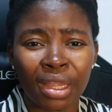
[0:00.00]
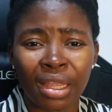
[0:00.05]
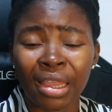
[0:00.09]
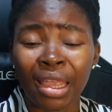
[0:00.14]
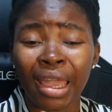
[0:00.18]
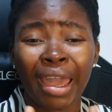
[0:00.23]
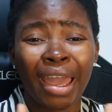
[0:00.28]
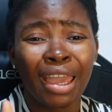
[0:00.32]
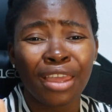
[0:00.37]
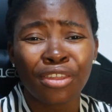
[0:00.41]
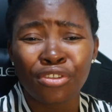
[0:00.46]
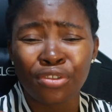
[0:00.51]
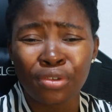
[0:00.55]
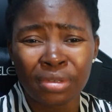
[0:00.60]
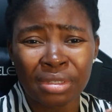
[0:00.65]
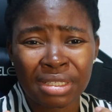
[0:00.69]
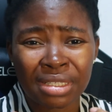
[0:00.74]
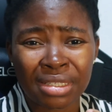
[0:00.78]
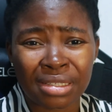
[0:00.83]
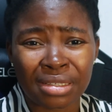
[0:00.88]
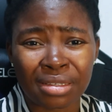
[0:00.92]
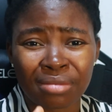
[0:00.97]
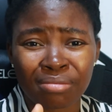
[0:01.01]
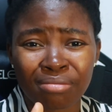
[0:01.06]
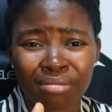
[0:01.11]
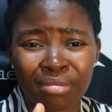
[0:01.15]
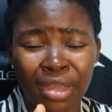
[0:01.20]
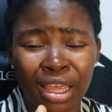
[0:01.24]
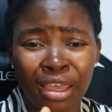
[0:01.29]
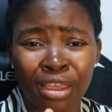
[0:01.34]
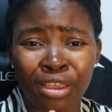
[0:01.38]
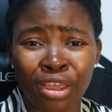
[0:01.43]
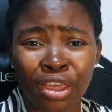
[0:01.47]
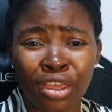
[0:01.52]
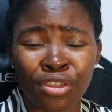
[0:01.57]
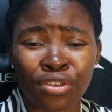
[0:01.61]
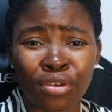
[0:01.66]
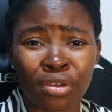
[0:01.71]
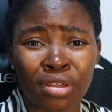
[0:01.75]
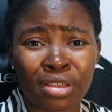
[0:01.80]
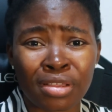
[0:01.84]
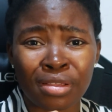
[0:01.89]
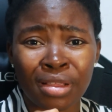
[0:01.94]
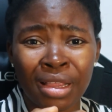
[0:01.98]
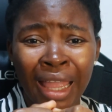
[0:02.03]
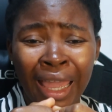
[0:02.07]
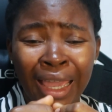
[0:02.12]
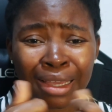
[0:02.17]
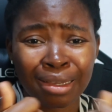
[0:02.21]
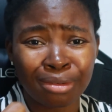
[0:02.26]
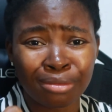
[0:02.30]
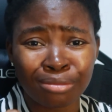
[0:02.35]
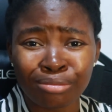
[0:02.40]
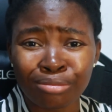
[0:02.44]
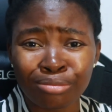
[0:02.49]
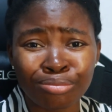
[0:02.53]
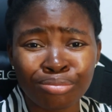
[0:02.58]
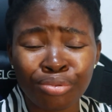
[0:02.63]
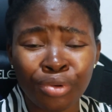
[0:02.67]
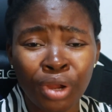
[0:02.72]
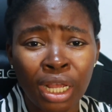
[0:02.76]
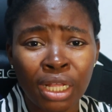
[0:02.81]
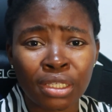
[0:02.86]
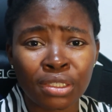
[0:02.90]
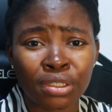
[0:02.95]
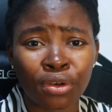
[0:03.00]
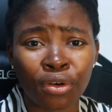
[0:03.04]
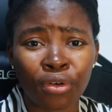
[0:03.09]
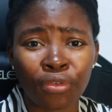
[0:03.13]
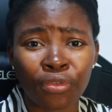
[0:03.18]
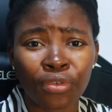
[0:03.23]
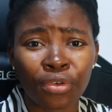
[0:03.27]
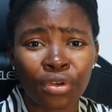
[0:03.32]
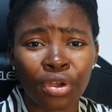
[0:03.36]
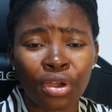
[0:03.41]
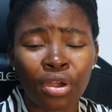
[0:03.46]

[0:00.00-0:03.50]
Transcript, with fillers: the hair just it, it just like breaks off